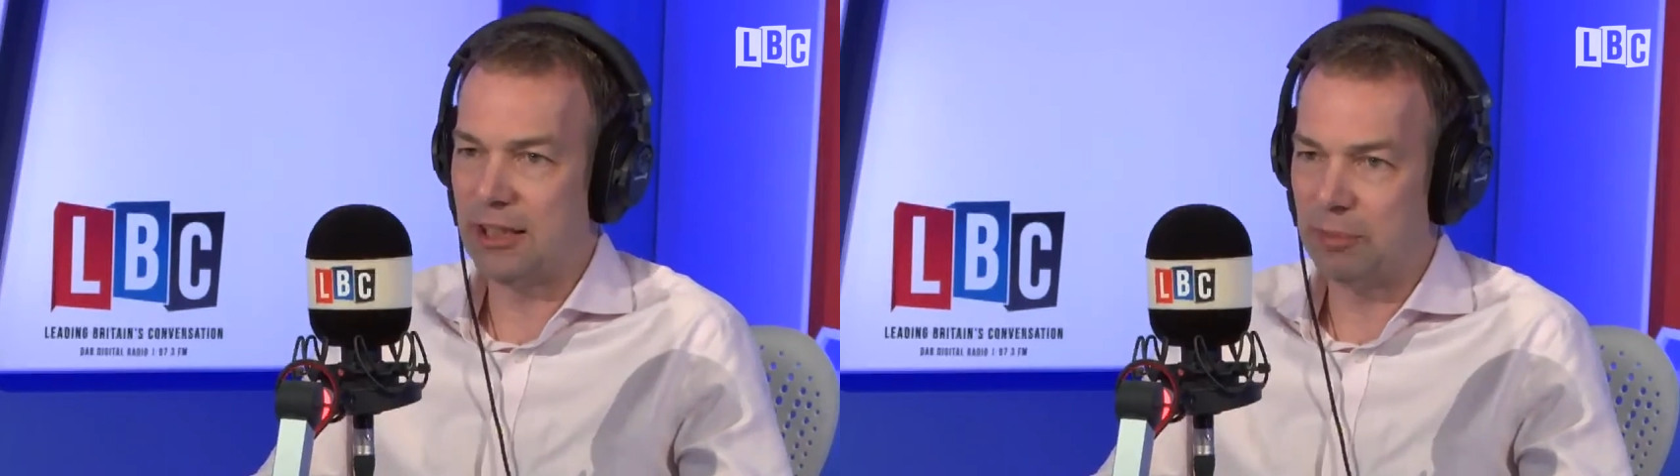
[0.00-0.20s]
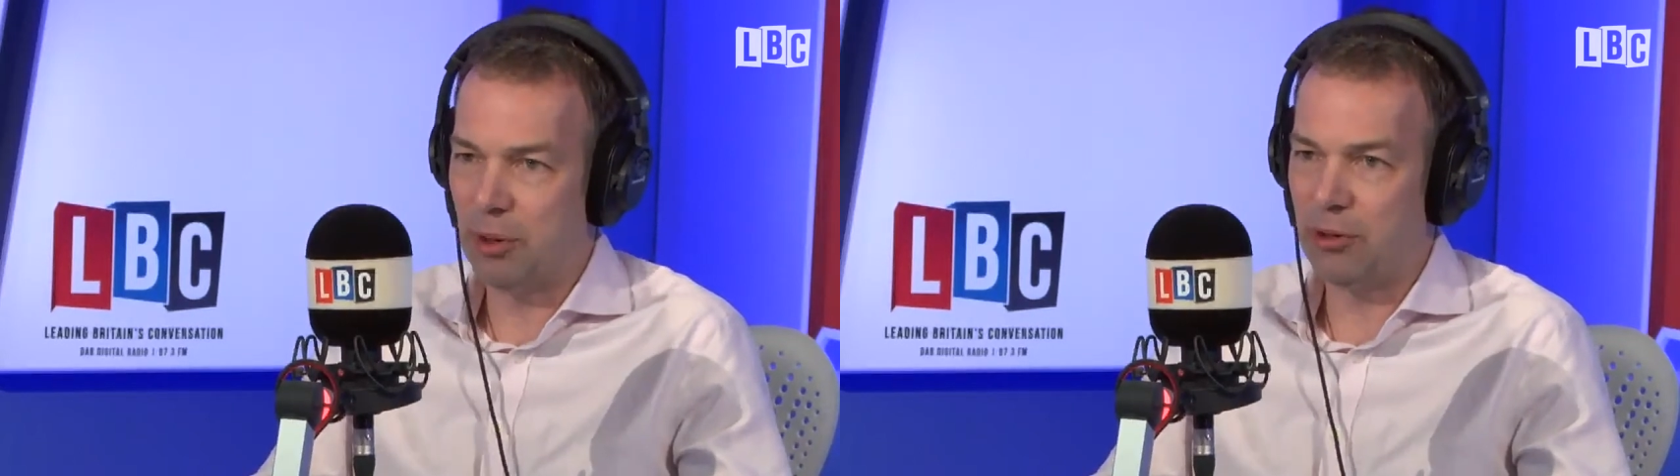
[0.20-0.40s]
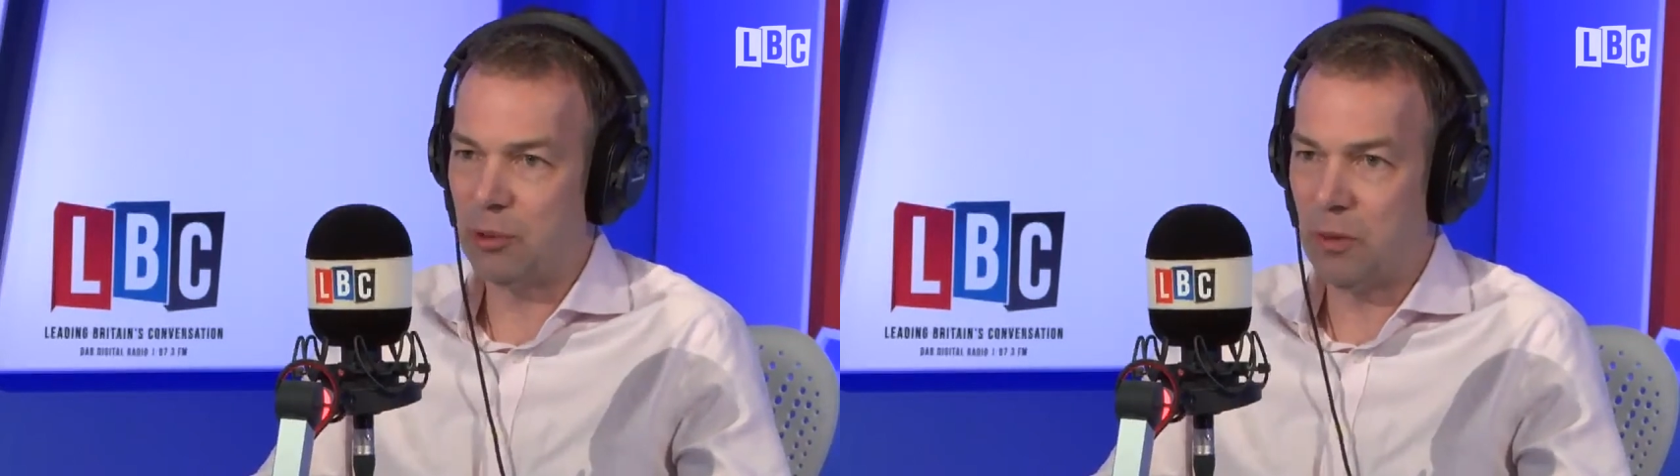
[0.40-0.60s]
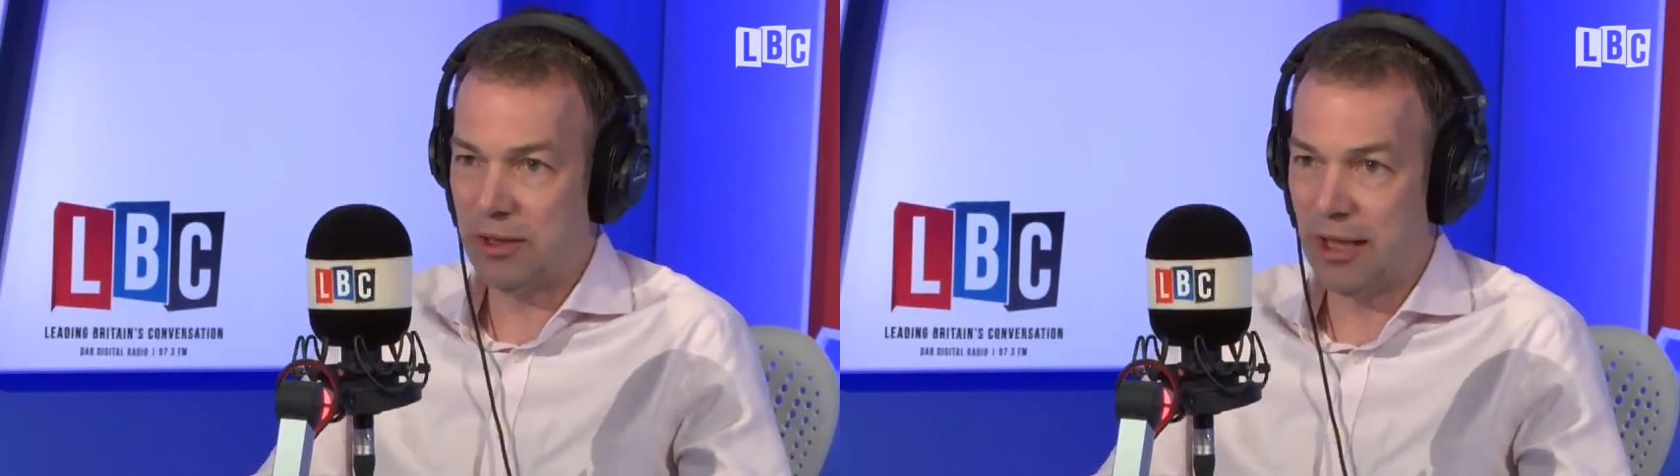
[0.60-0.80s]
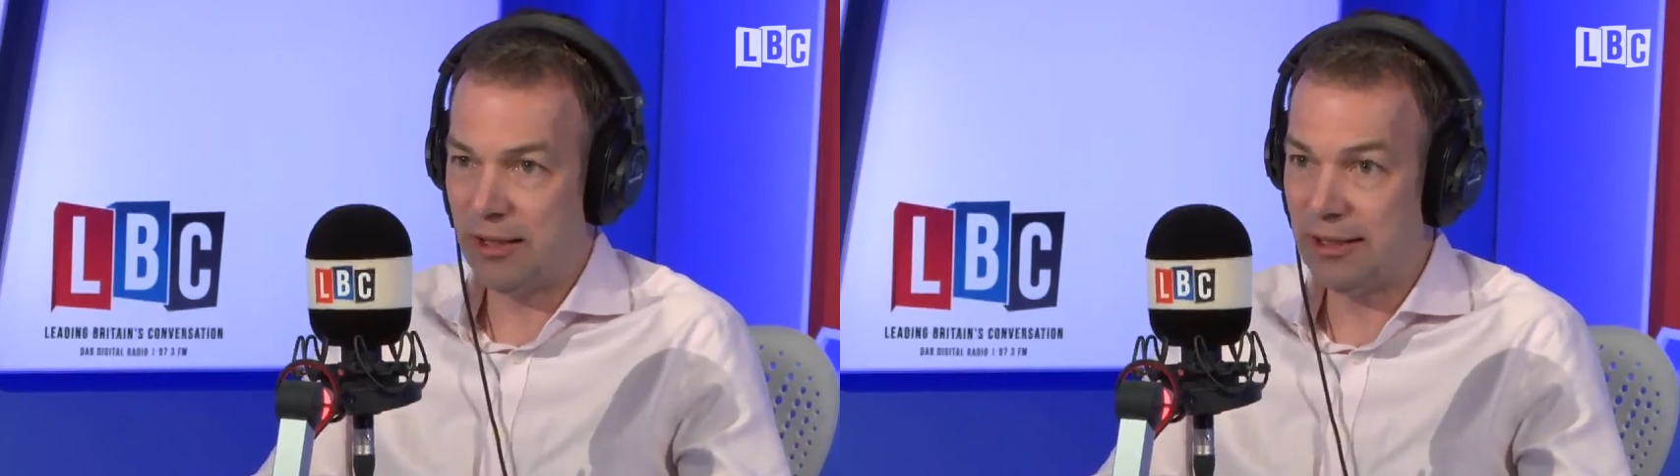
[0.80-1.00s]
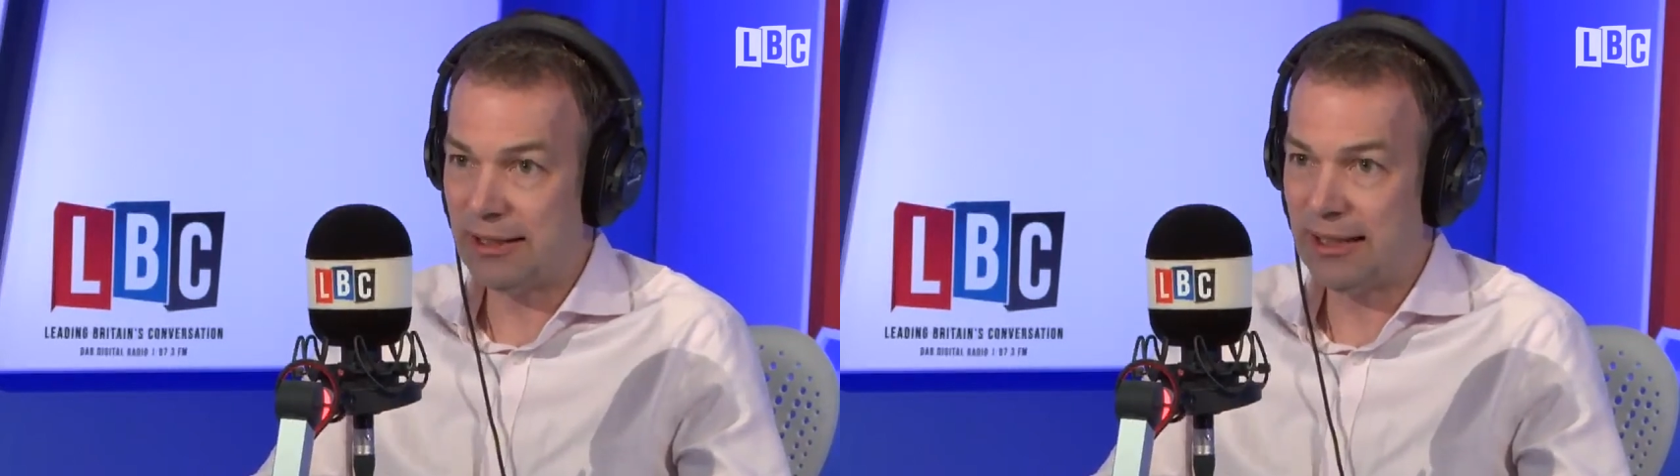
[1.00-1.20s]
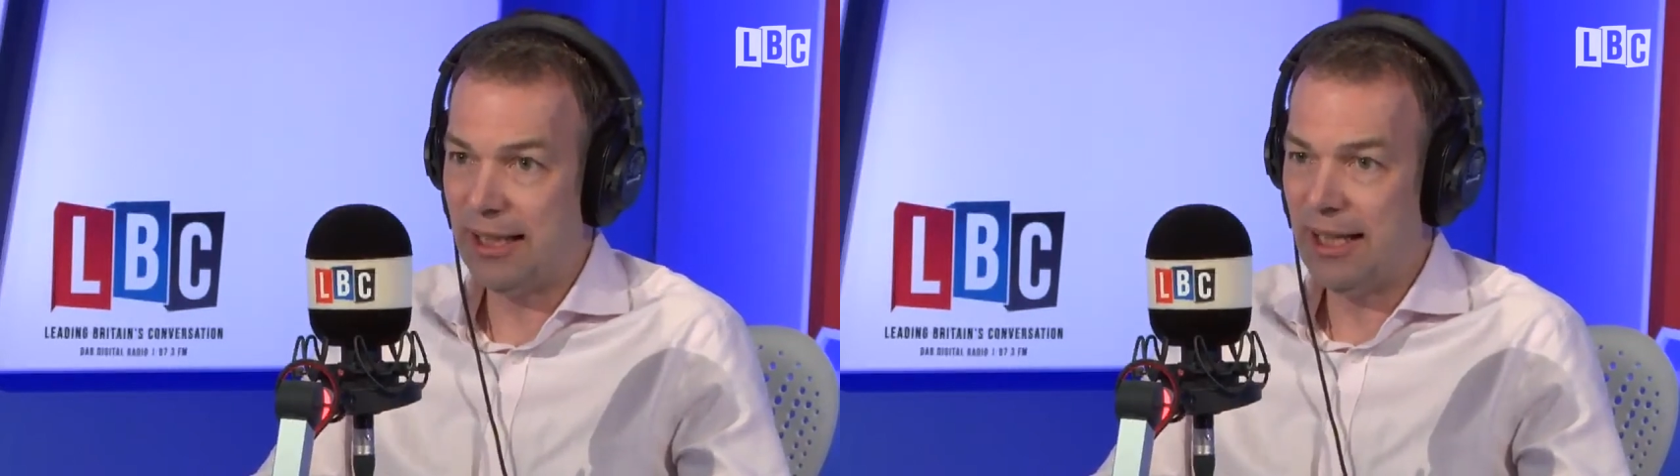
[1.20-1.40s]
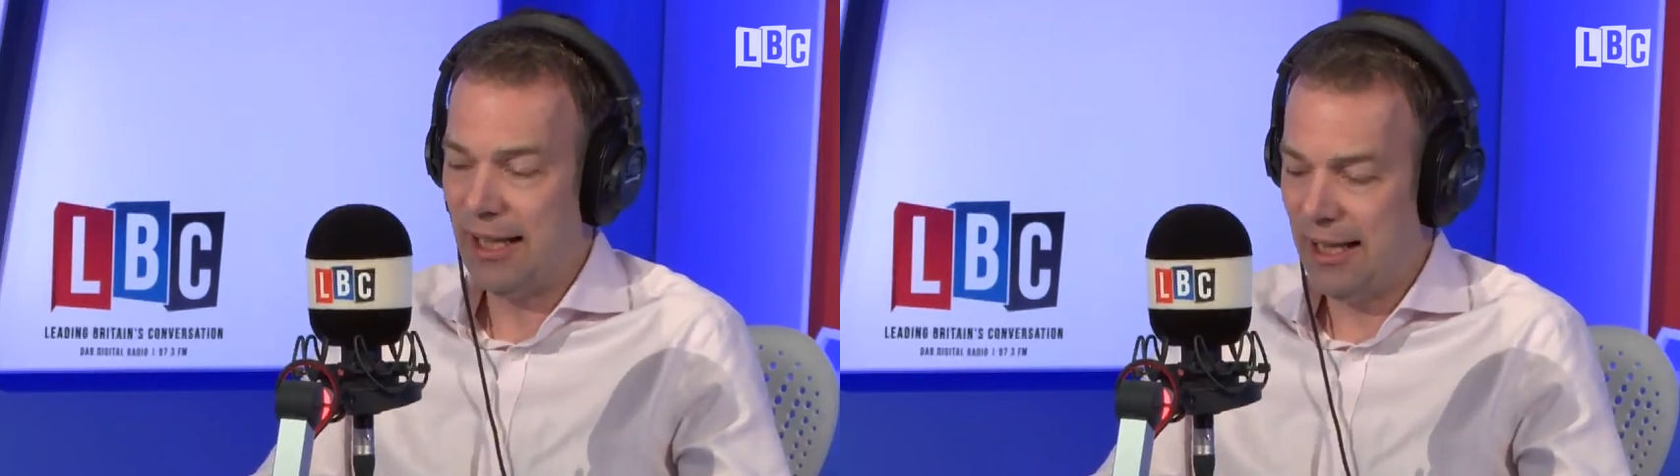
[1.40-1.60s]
disputes with tenants